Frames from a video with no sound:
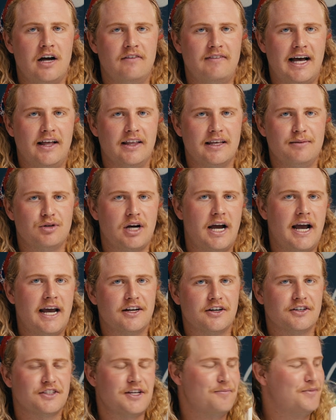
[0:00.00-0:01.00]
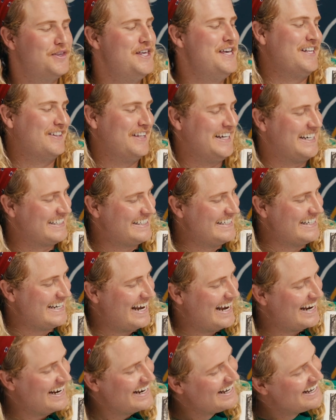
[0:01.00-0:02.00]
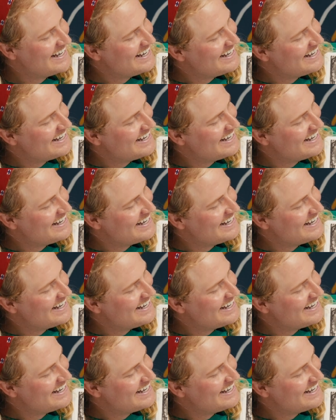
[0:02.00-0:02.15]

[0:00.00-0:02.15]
Valley Bride or something like today.